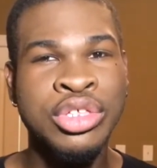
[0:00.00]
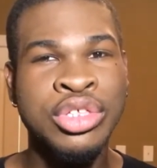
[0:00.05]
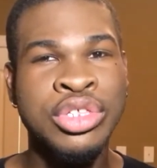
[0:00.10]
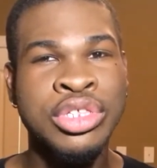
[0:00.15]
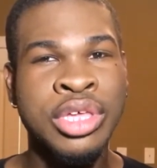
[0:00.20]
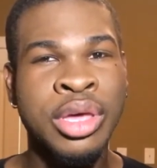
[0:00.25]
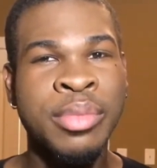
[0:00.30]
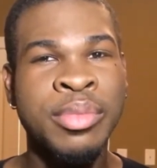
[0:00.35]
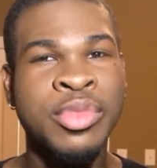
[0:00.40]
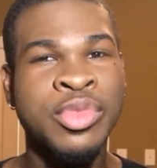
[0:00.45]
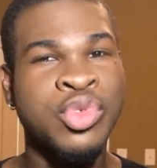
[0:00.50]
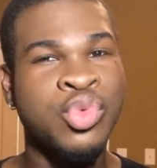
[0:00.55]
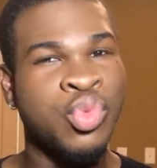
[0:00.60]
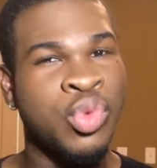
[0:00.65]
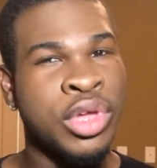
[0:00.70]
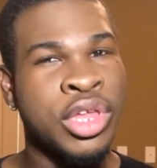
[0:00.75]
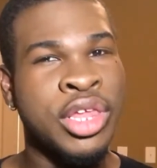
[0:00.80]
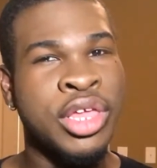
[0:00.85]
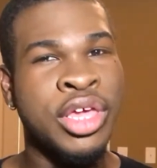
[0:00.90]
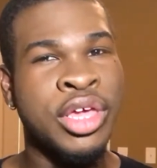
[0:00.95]
Something's
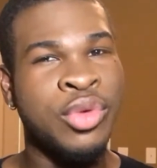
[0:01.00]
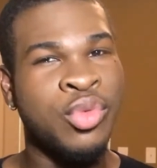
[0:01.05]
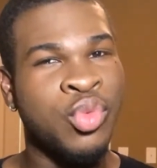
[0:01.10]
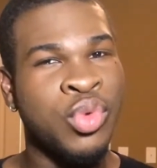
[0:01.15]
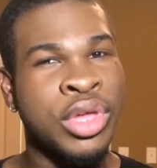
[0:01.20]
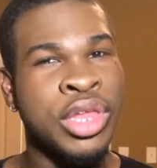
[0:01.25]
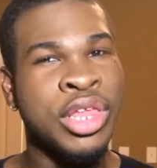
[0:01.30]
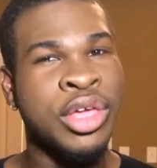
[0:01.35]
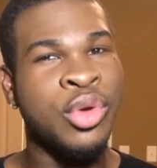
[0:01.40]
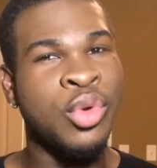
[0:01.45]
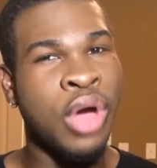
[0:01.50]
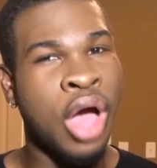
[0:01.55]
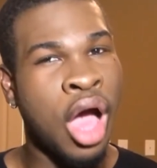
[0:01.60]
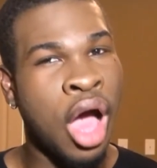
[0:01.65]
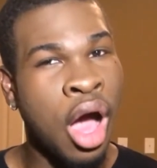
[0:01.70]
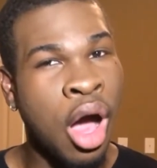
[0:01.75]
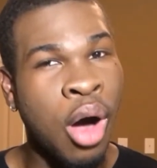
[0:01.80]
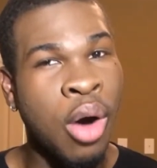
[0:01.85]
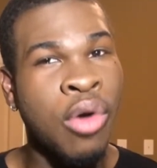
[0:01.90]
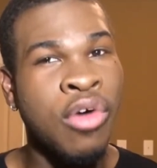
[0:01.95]
really, really
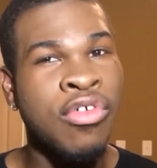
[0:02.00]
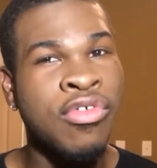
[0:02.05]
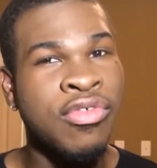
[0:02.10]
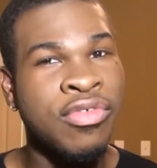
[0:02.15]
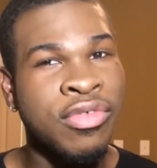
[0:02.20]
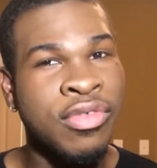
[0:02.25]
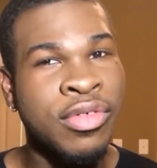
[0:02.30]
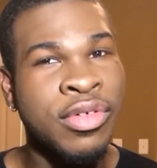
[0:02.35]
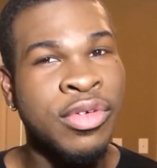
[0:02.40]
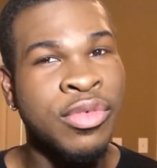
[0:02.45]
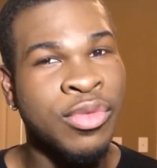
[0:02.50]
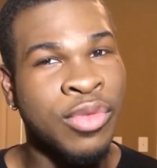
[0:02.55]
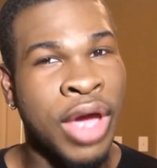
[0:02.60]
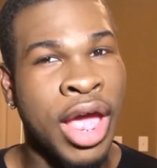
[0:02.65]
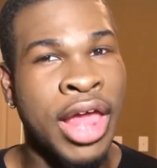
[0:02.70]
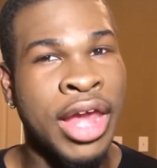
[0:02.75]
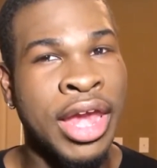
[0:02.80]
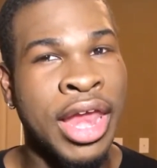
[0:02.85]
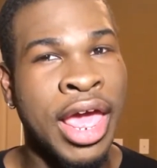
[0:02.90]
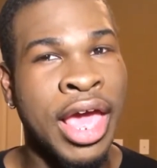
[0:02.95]
off
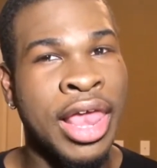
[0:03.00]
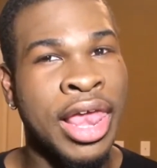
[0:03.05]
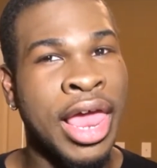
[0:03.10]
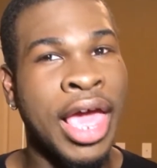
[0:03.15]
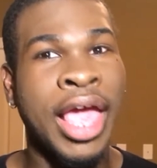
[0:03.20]
right now.